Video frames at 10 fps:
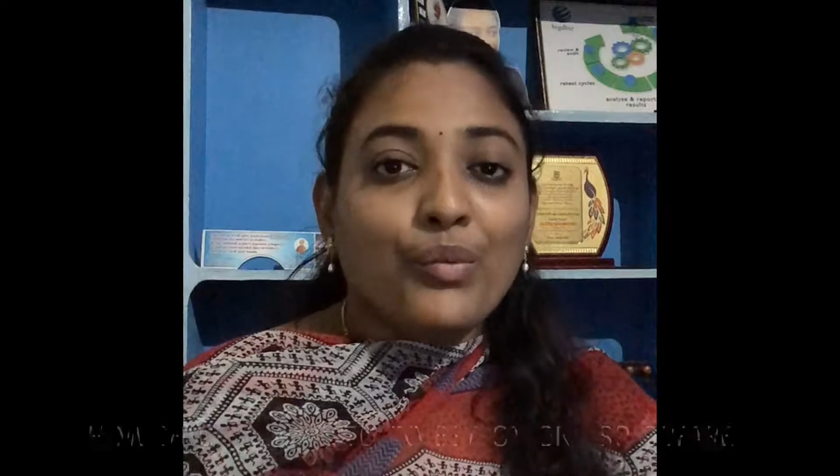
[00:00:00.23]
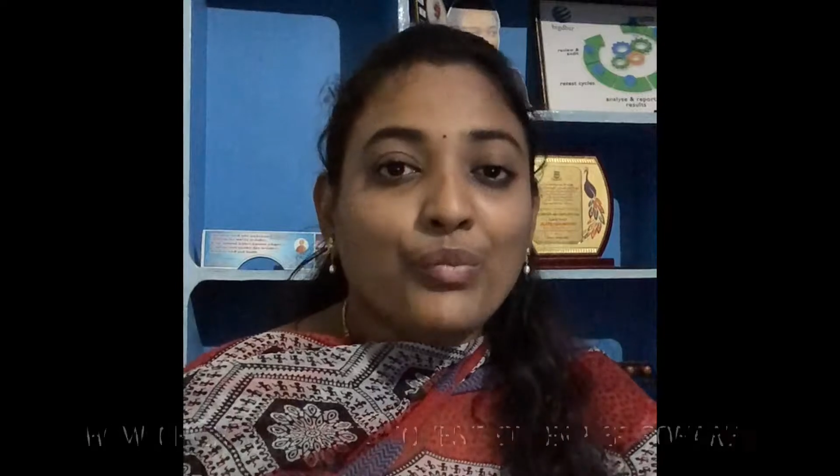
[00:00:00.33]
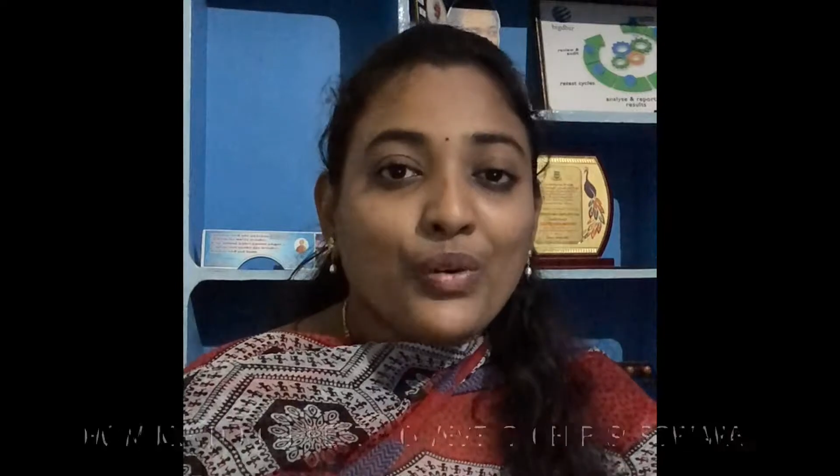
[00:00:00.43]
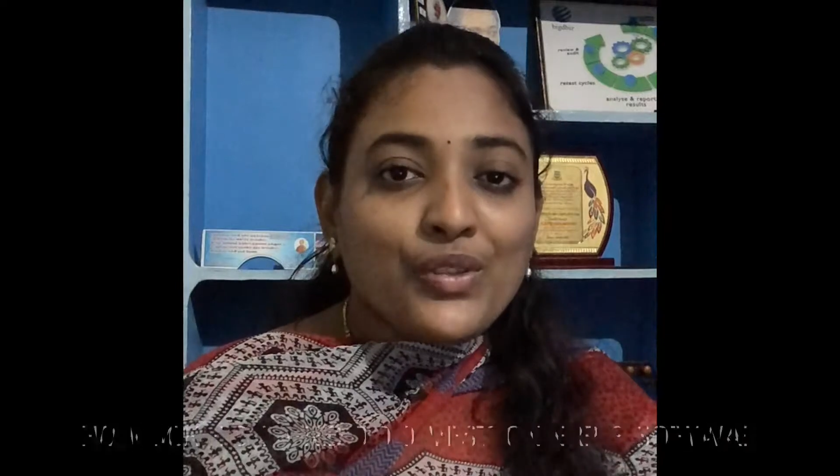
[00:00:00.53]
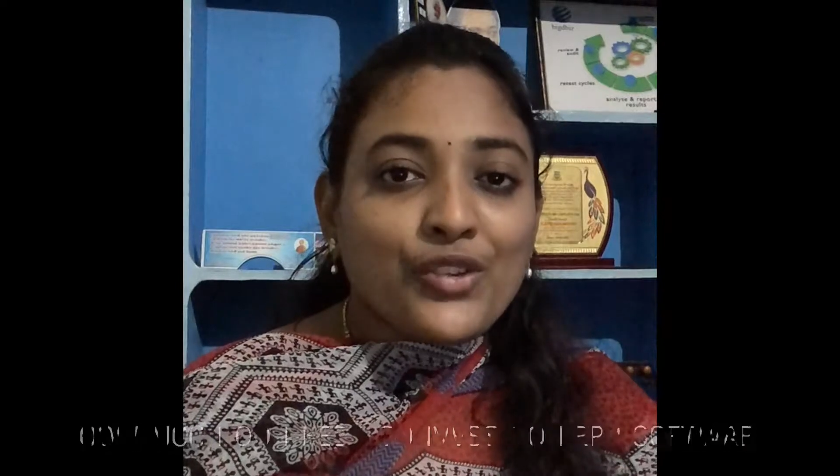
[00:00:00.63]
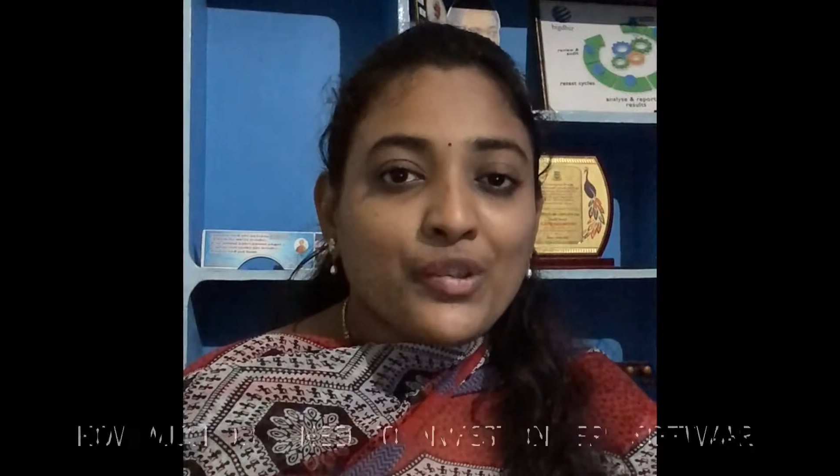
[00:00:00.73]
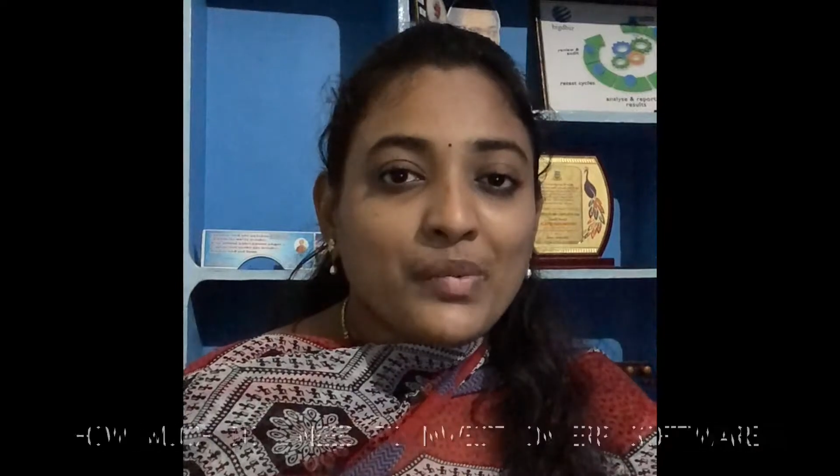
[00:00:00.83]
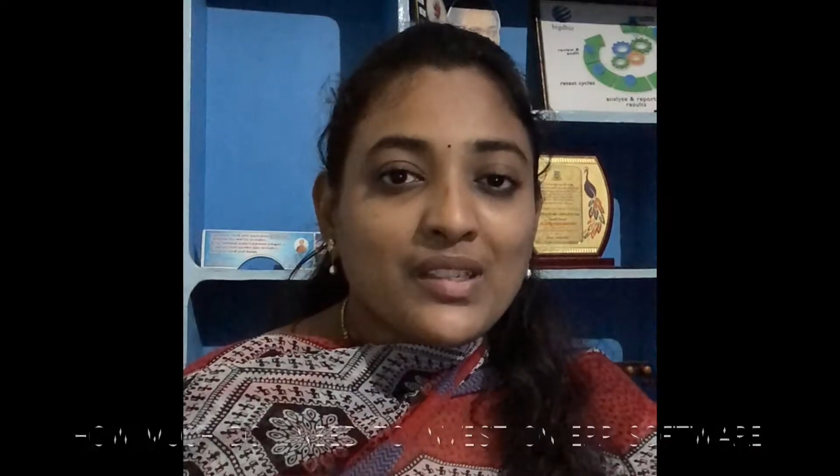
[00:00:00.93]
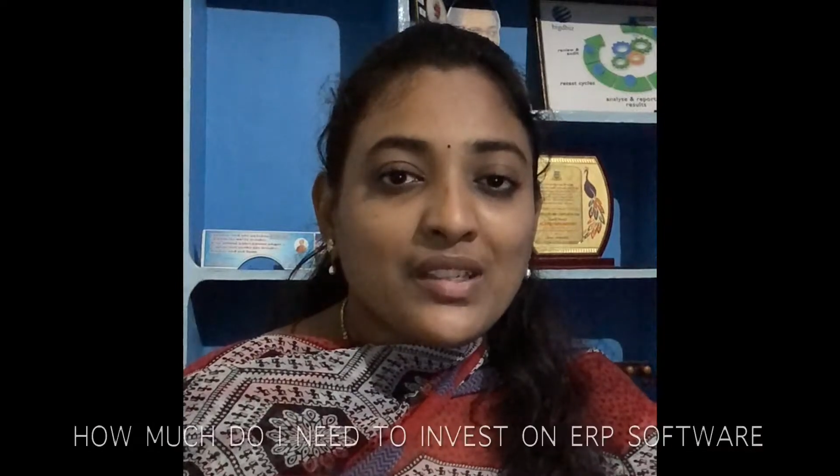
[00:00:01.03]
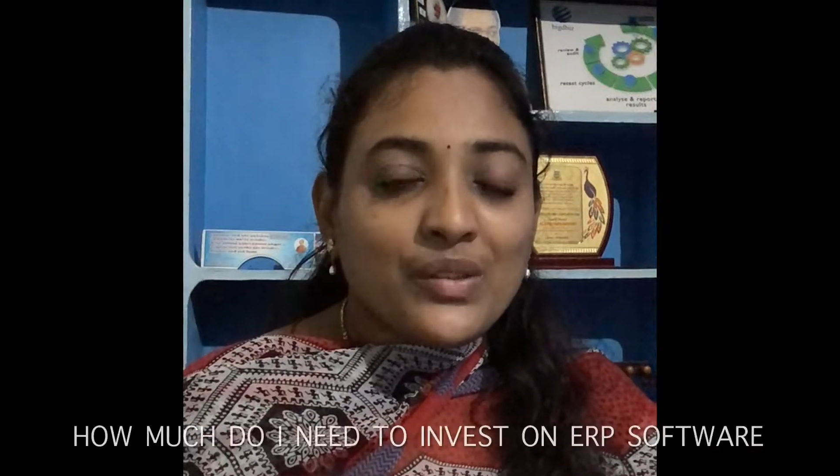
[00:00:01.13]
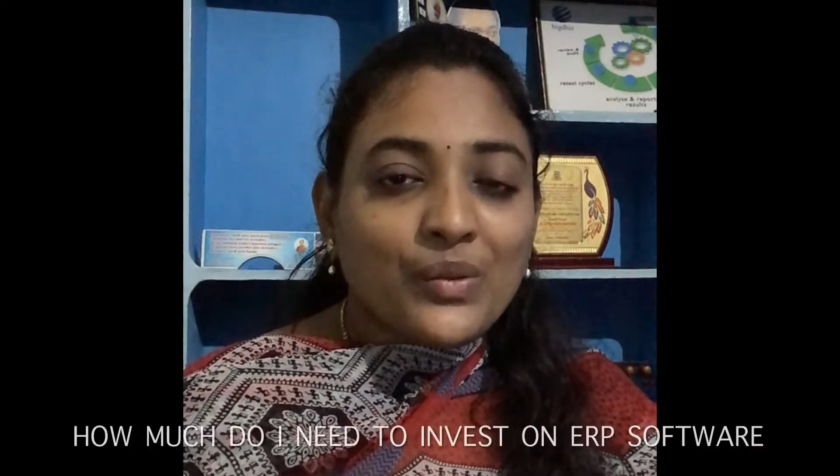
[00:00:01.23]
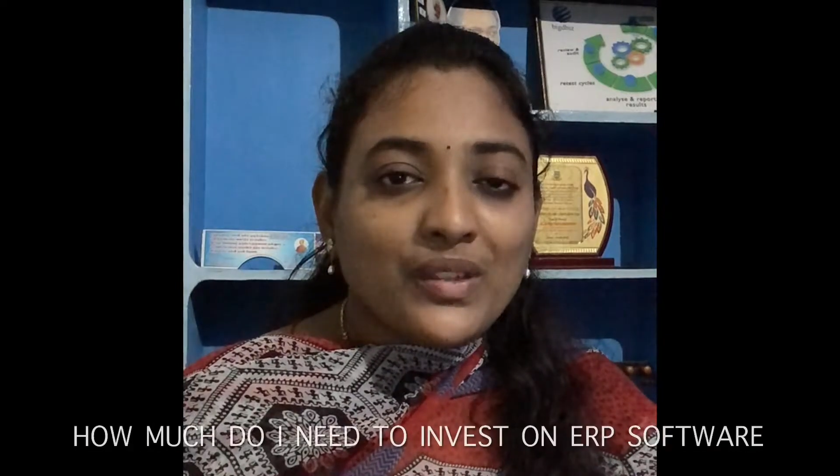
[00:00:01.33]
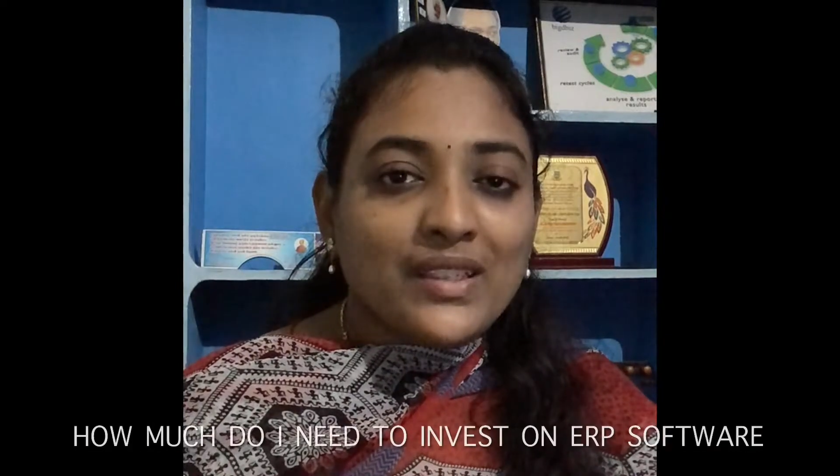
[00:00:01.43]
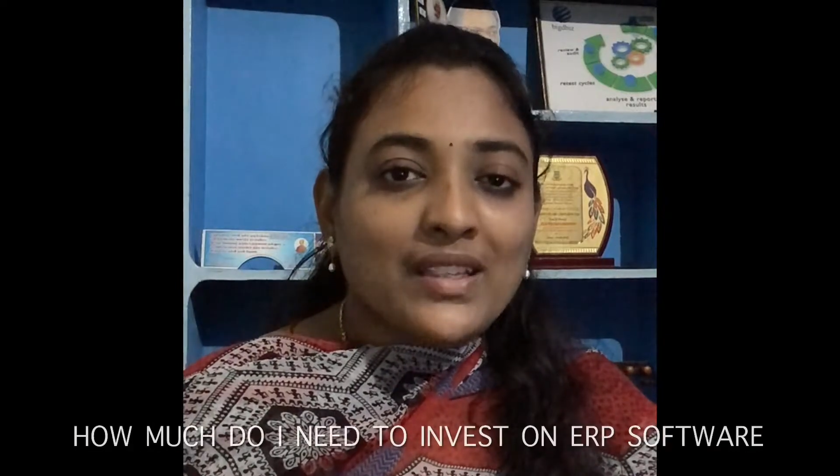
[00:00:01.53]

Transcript: Most of the business owners